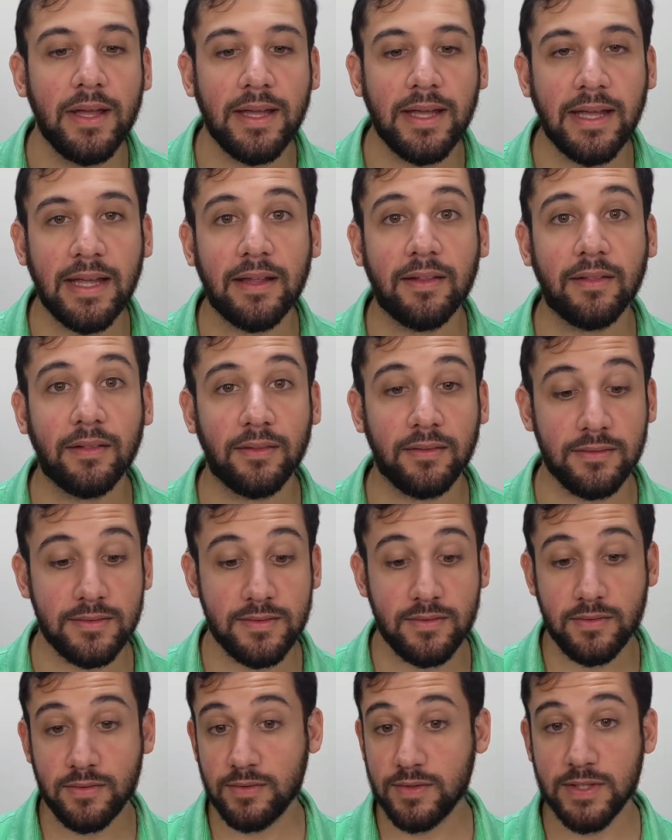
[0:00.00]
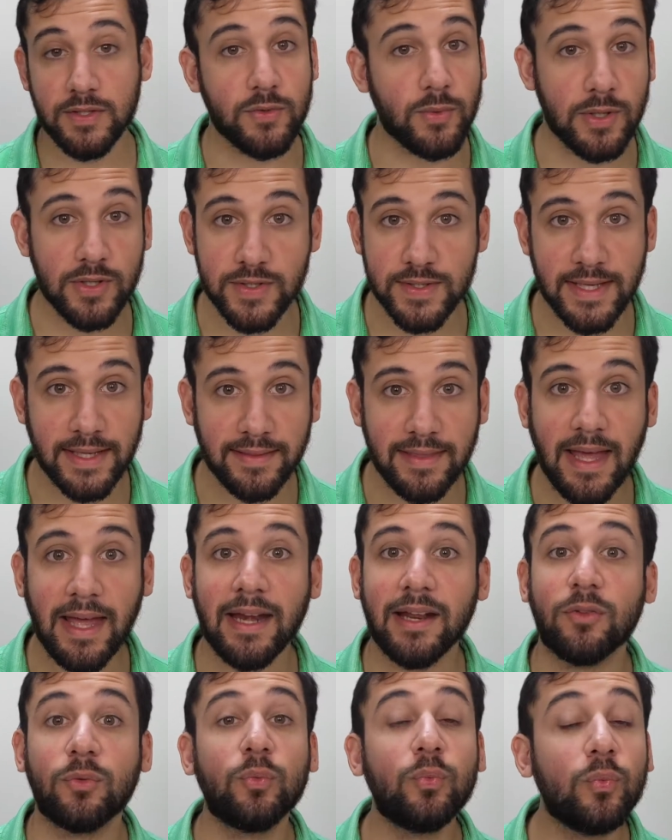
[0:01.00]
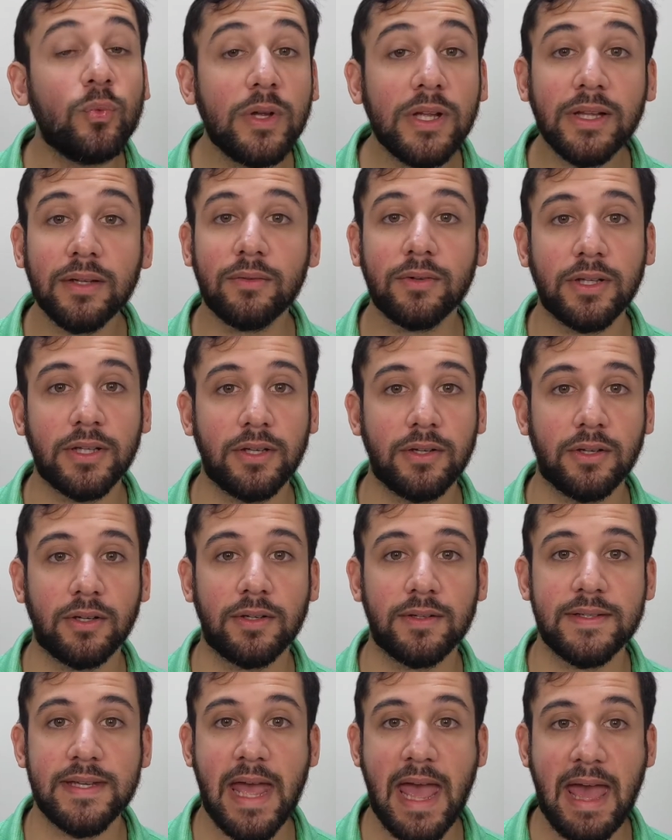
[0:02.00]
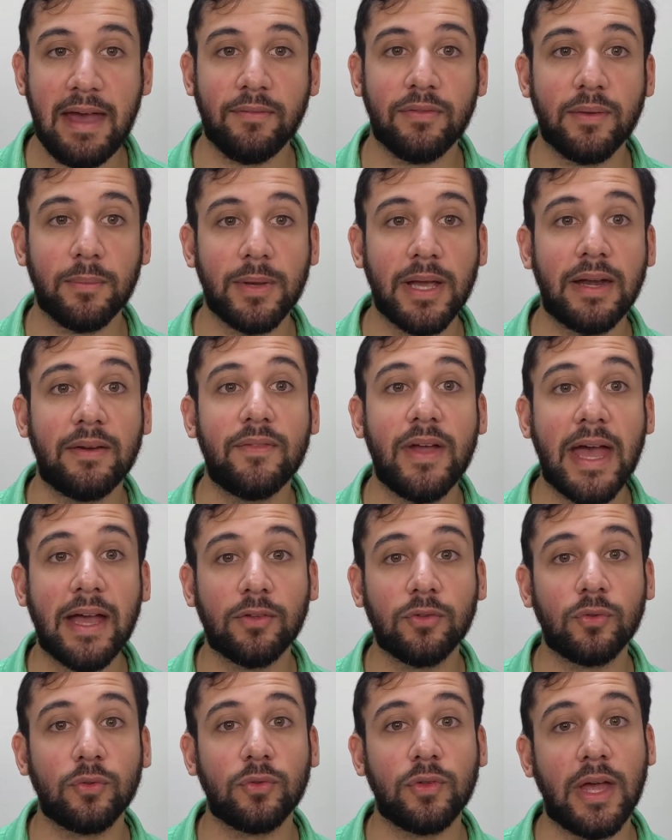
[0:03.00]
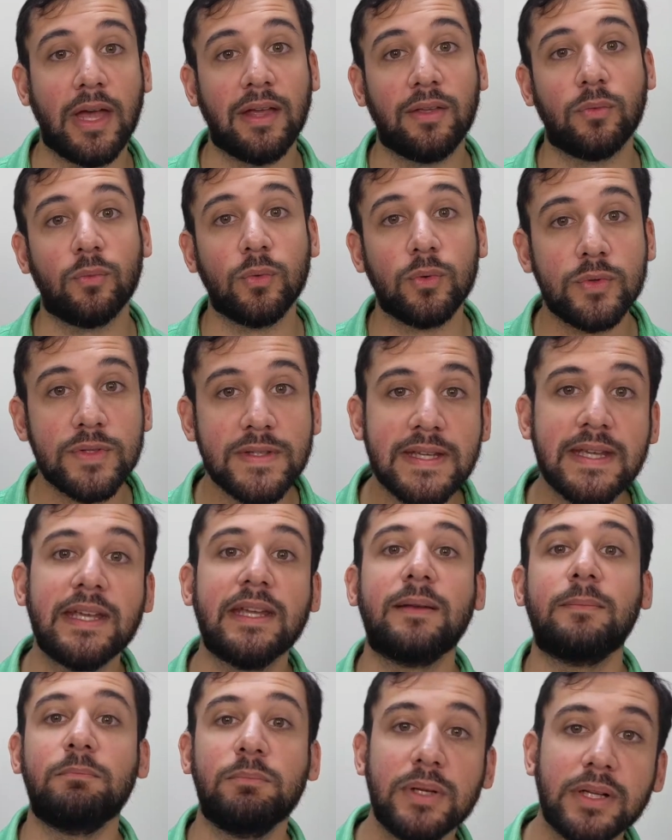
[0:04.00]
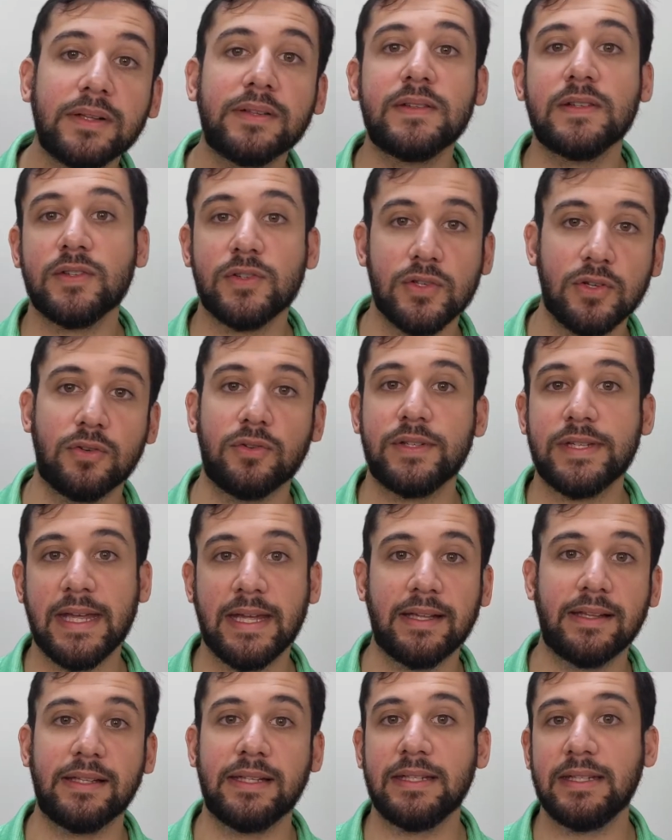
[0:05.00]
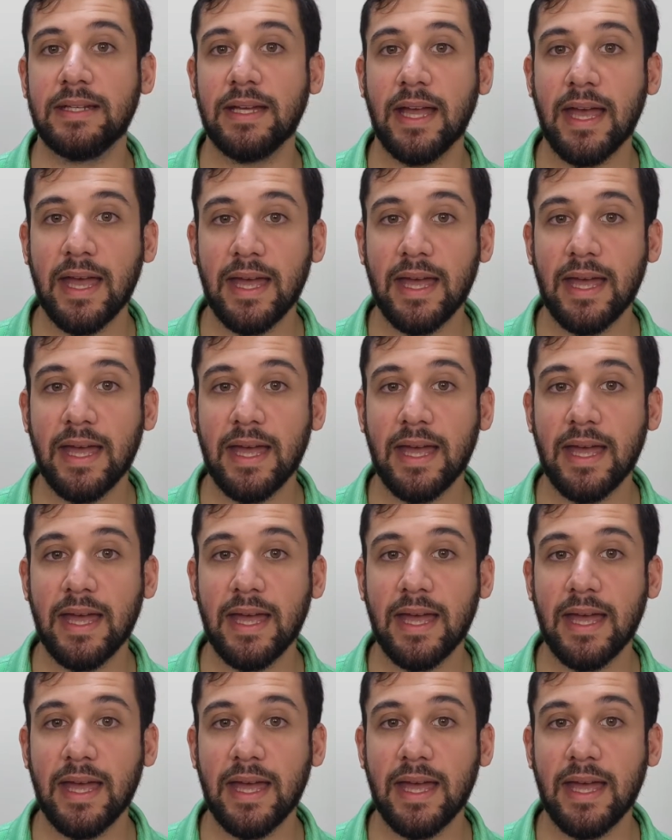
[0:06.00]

in situations like that, it's really, really good to have some kind of exercise routine built into your daily